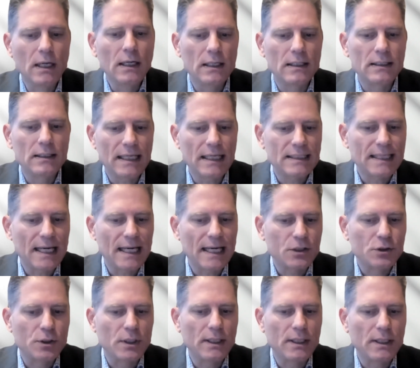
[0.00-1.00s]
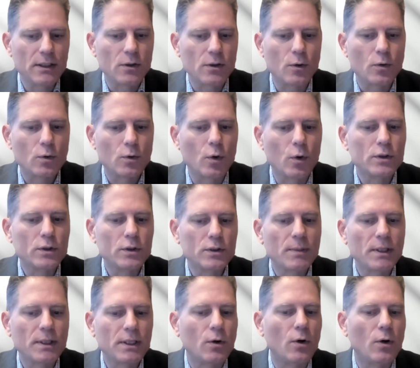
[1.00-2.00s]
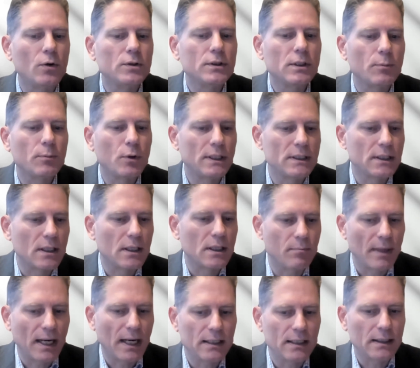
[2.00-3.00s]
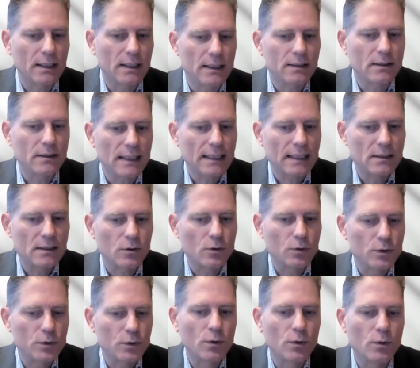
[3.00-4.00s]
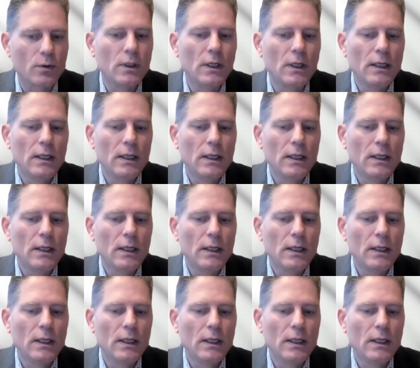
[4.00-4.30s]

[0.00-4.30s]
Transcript: And that's actually, goes beyond the political mandate. And that also